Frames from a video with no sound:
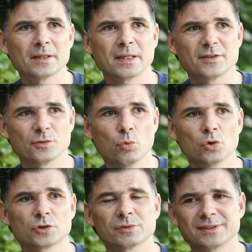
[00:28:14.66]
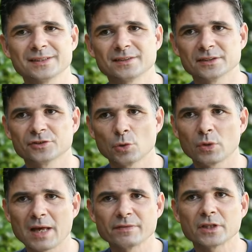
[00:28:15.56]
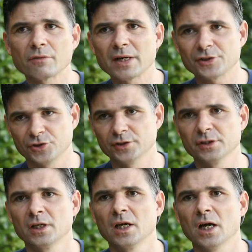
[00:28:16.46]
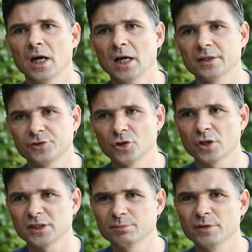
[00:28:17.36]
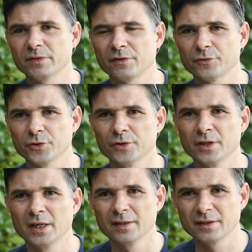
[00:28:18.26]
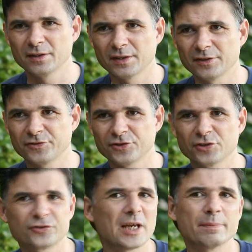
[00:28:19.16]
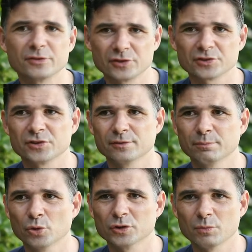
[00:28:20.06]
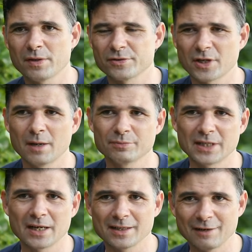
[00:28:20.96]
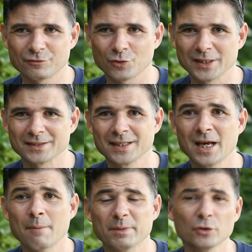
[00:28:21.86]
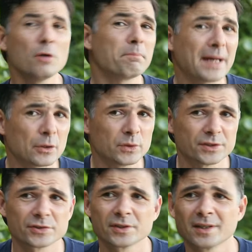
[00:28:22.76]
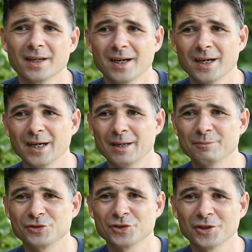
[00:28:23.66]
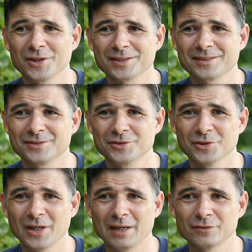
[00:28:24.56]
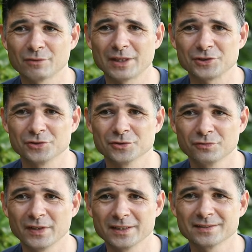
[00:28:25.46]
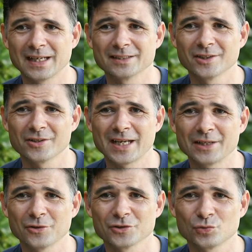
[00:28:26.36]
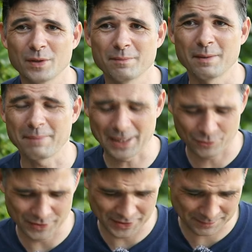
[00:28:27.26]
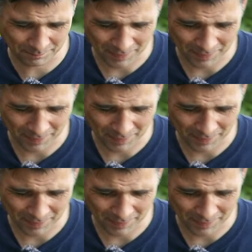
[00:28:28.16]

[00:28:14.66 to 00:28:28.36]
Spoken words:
it's a water resistant, so whatever direction the shark is moving through, the shape is just as important, whether it's up, down, left, right, but not backwards. Sharks do not have directional fins and so cannot swim backwards.